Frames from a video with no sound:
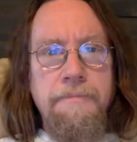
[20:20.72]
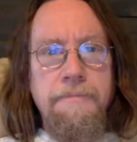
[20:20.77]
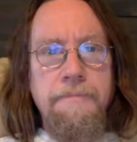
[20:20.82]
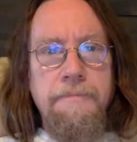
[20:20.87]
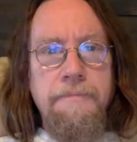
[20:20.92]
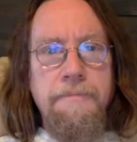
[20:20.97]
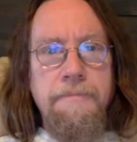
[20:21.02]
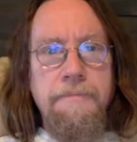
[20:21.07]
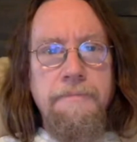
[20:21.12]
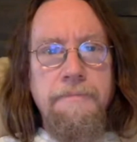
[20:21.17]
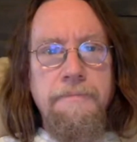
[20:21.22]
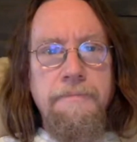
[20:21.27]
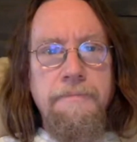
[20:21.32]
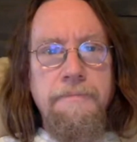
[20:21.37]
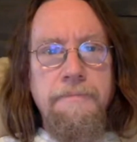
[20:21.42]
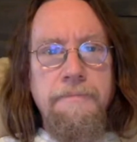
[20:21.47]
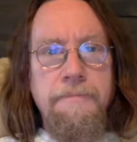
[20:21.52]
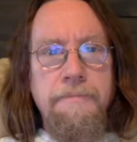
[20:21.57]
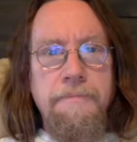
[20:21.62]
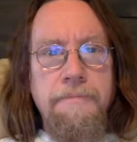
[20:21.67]
And
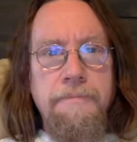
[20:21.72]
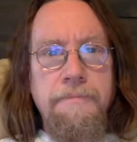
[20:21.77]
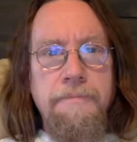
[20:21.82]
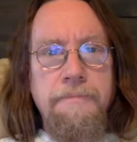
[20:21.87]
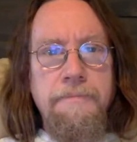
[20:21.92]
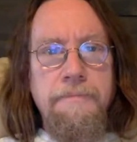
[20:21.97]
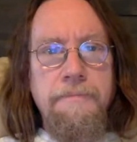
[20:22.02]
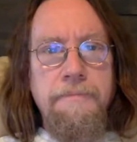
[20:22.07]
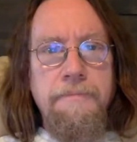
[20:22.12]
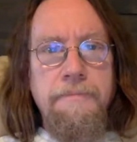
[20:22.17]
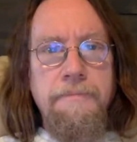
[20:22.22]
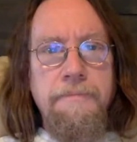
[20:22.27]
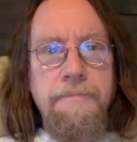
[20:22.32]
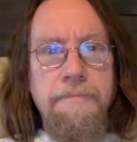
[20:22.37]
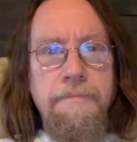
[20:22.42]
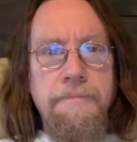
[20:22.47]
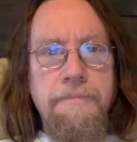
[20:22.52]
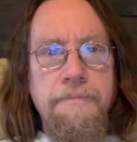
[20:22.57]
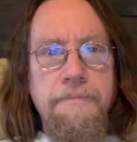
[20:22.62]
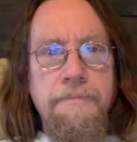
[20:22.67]
I'm glad you're here.
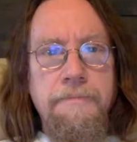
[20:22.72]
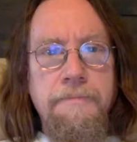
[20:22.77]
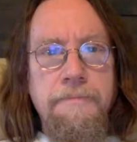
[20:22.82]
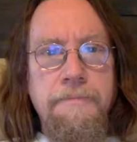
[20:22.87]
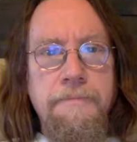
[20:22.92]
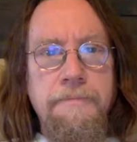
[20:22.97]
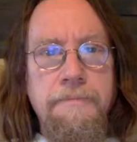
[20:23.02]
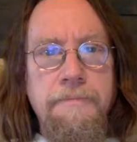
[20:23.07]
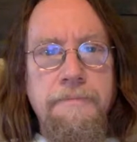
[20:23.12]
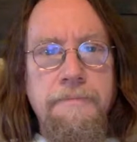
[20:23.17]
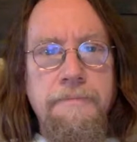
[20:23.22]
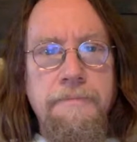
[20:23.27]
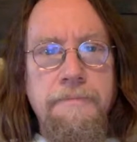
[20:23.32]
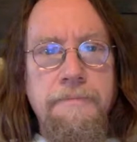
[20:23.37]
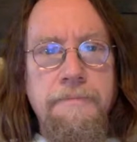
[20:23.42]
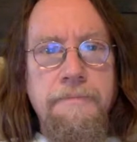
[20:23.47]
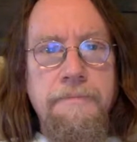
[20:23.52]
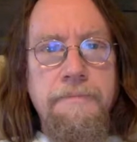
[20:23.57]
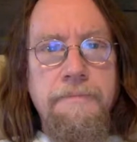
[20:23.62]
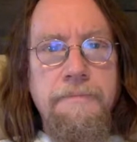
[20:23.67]
Let us know if you
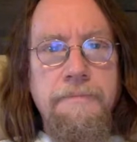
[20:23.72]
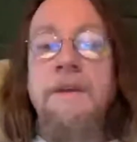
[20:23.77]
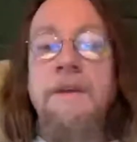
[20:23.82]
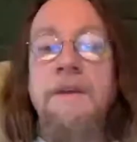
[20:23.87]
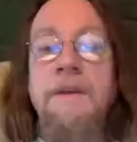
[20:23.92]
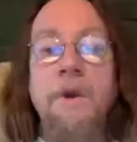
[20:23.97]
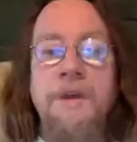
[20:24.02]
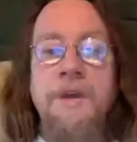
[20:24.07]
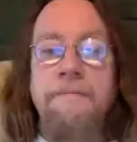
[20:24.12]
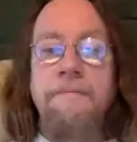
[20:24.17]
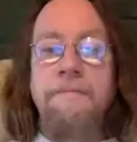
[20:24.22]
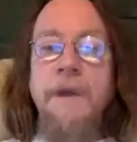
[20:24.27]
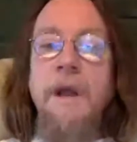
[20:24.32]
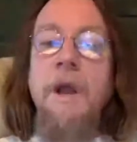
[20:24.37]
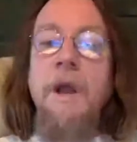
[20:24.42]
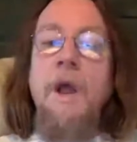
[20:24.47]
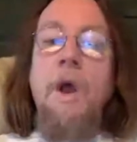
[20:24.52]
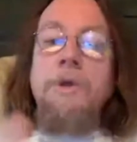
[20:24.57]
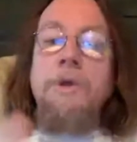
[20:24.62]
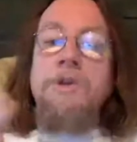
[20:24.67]
want to share about
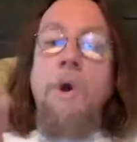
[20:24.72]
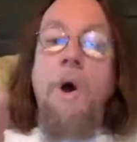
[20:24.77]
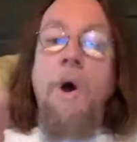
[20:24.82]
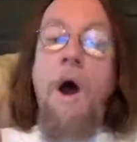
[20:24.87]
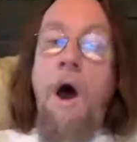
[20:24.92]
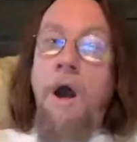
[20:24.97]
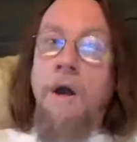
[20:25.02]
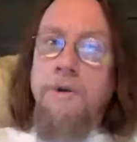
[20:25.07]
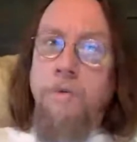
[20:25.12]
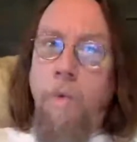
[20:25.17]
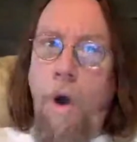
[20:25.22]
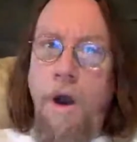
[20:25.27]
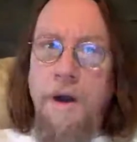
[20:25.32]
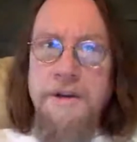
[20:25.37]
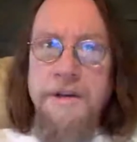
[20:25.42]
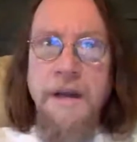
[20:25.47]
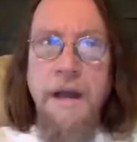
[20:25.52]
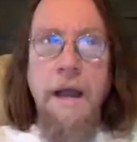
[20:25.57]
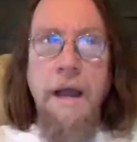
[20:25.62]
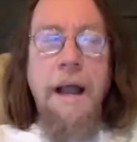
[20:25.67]
anything in your
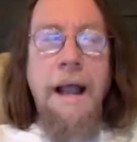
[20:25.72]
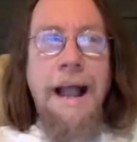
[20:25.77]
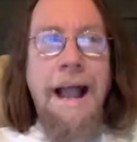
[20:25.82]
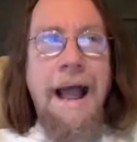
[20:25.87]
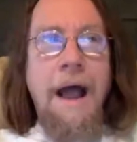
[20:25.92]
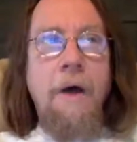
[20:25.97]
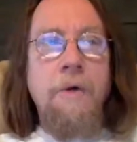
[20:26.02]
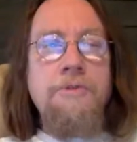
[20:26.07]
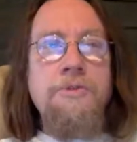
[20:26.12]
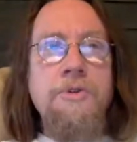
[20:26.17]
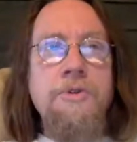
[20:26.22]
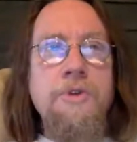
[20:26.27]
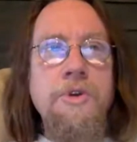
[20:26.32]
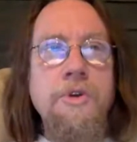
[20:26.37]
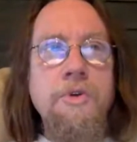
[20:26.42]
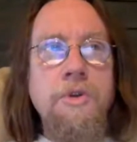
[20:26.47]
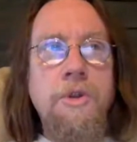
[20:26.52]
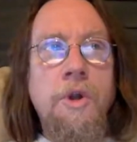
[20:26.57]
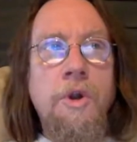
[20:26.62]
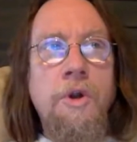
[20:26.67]
country. So,
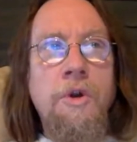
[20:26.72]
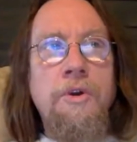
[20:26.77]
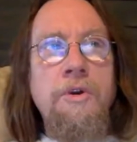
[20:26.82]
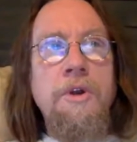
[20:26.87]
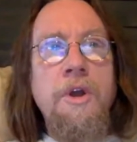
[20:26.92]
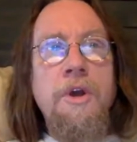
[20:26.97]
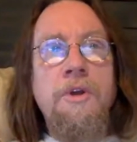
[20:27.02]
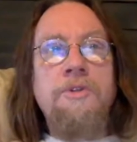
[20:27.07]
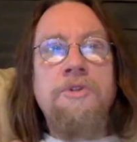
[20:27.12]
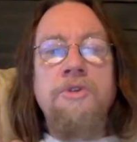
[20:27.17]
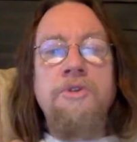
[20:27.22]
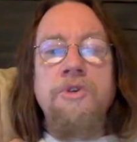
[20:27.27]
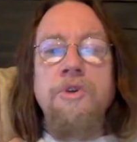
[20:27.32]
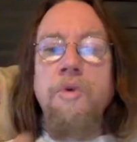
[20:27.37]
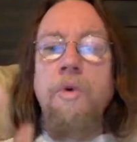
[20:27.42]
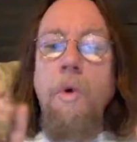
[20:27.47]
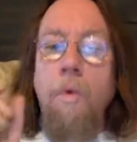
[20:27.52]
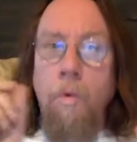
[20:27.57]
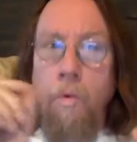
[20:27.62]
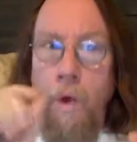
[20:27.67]
Artwarta, how
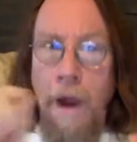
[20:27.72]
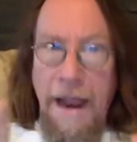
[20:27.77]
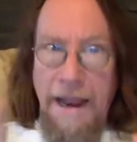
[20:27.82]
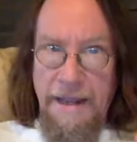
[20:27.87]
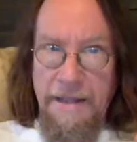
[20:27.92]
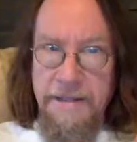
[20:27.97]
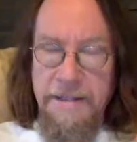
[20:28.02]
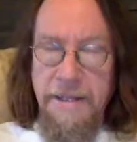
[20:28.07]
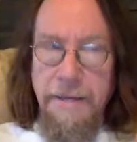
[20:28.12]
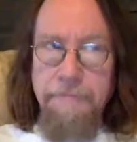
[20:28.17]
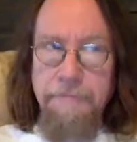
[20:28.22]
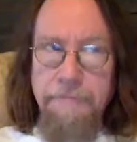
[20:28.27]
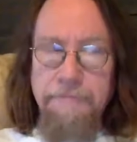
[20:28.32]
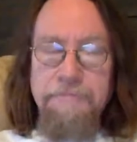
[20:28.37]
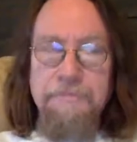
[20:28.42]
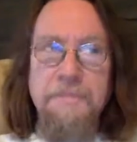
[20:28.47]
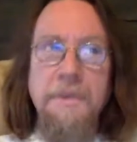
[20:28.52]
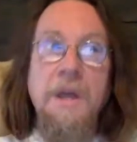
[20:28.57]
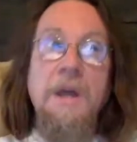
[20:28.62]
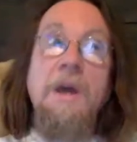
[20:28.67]
do you learn to
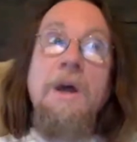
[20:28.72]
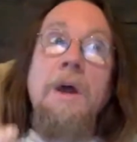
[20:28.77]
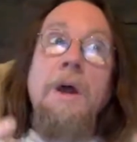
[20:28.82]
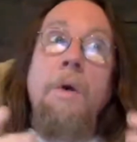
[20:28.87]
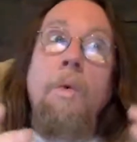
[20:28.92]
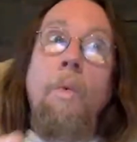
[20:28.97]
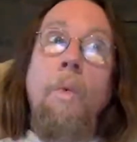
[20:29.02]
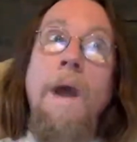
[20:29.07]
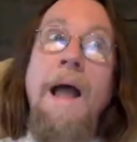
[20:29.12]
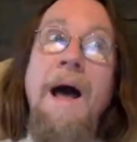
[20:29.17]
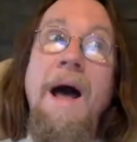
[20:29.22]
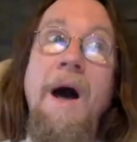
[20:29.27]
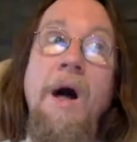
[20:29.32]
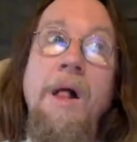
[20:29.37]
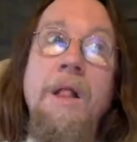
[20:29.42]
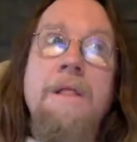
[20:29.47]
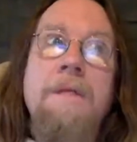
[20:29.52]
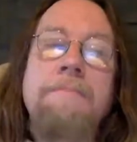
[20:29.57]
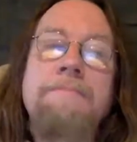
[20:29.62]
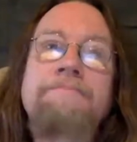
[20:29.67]
write?
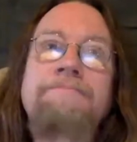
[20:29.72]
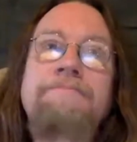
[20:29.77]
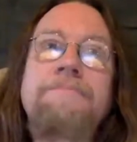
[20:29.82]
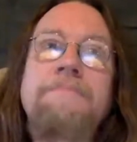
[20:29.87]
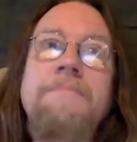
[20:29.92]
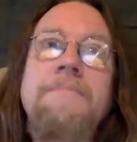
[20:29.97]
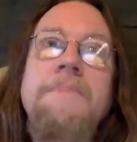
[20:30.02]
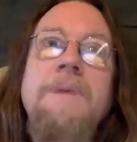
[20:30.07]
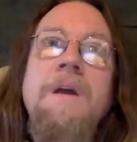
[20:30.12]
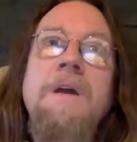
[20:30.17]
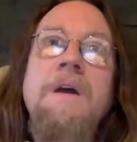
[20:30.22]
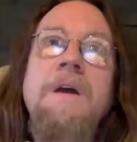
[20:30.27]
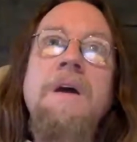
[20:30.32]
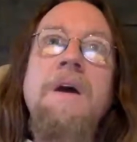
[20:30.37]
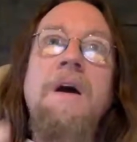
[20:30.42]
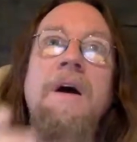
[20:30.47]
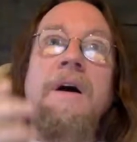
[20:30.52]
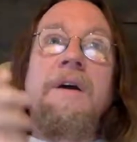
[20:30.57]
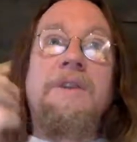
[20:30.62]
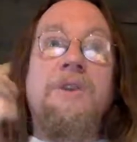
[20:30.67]
Well,
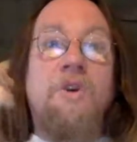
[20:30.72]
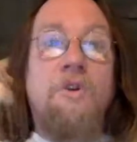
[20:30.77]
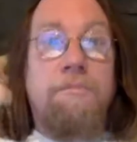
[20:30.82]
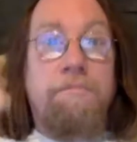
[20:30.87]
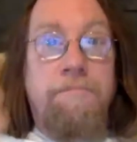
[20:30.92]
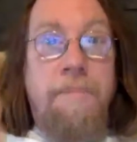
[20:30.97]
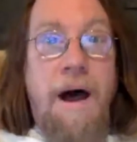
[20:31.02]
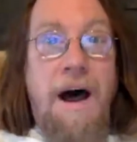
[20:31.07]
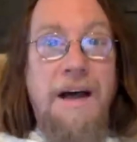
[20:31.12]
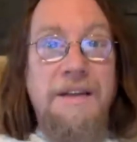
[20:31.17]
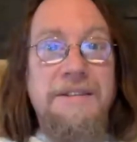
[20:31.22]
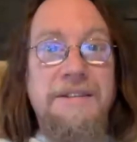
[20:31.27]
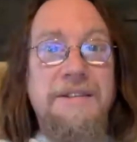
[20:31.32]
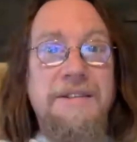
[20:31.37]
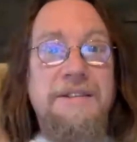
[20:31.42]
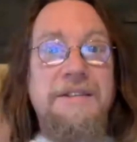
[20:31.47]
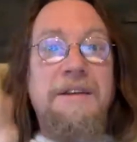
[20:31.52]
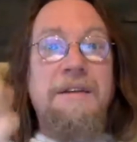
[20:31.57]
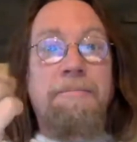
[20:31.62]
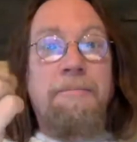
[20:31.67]
you
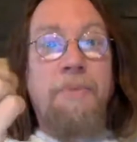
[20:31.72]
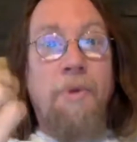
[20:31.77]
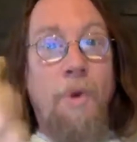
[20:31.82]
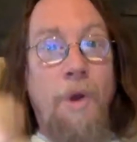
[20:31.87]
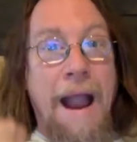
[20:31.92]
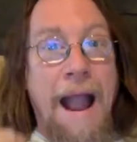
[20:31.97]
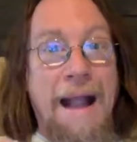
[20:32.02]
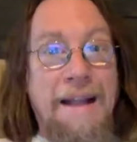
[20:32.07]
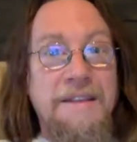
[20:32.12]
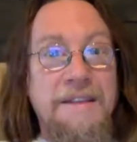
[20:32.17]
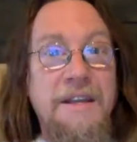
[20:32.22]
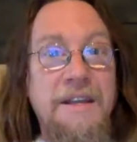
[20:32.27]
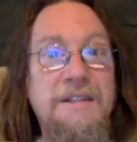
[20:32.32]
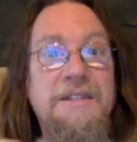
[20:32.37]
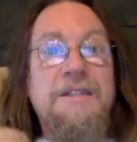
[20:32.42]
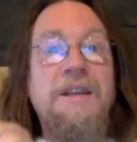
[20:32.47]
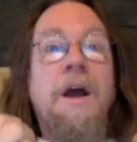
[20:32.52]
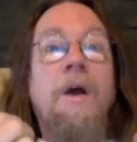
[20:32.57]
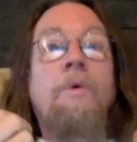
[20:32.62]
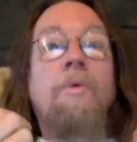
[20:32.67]
must
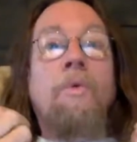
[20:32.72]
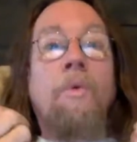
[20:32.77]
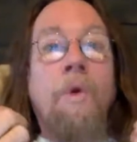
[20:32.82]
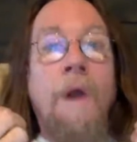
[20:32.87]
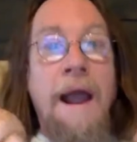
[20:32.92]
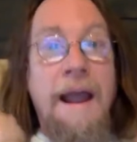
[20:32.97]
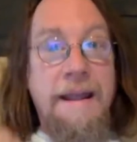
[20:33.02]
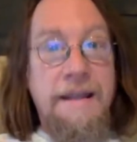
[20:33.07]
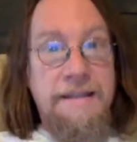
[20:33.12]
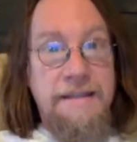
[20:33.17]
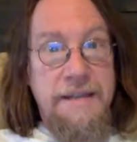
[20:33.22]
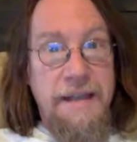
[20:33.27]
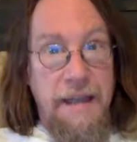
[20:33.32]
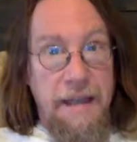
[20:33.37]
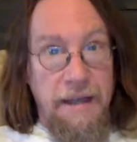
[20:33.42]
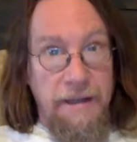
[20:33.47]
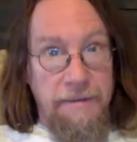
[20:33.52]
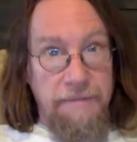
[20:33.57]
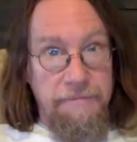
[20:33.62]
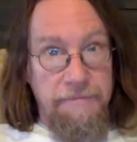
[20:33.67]
practice
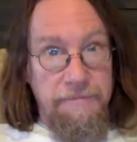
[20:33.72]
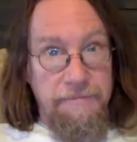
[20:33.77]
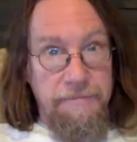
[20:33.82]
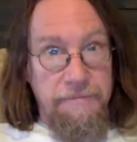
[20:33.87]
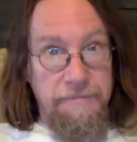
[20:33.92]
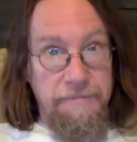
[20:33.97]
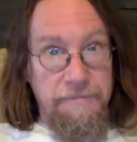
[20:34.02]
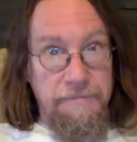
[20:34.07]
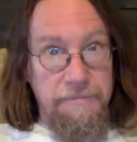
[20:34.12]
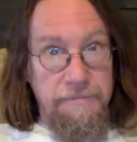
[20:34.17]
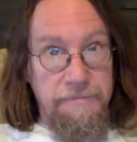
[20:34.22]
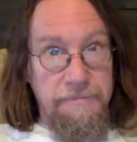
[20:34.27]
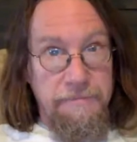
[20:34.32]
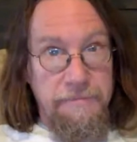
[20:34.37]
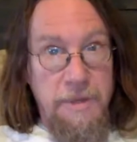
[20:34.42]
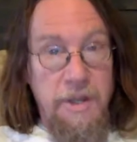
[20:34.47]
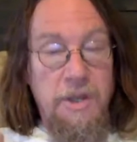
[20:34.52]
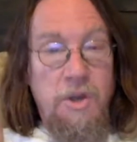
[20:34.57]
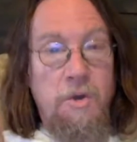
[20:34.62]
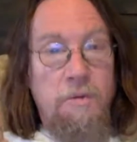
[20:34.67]
writing.
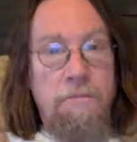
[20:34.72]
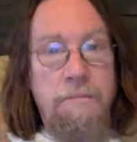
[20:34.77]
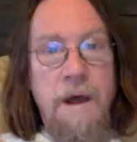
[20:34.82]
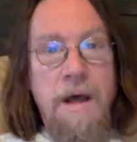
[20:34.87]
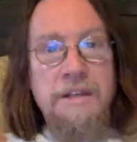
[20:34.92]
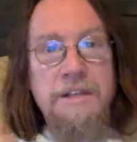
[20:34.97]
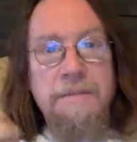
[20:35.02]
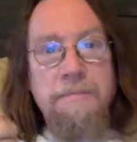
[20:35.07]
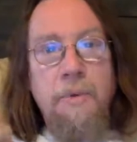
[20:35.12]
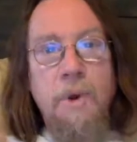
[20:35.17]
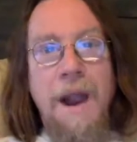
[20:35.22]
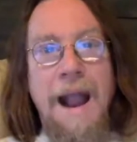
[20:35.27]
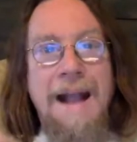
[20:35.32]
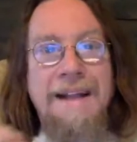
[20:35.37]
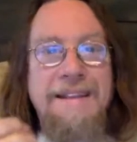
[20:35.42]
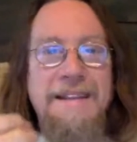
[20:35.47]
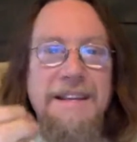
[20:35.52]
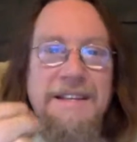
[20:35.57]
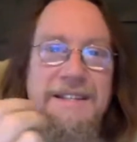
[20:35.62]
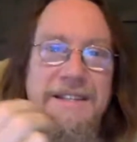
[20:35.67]
You must
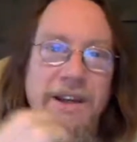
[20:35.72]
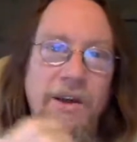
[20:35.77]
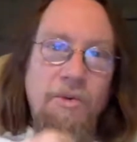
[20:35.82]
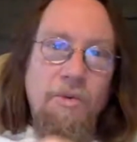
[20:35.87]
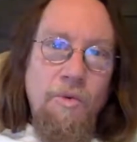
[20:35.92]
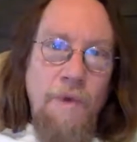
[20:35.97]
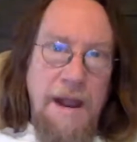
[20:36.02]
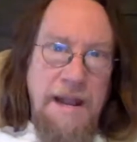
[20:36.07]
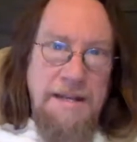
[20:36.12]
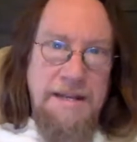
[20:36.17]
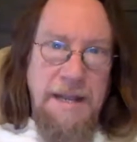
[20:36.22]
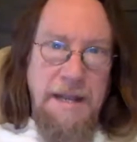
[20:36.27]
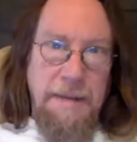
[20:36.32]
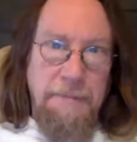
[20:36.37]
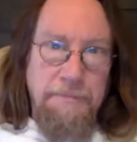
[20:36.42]
practice writing.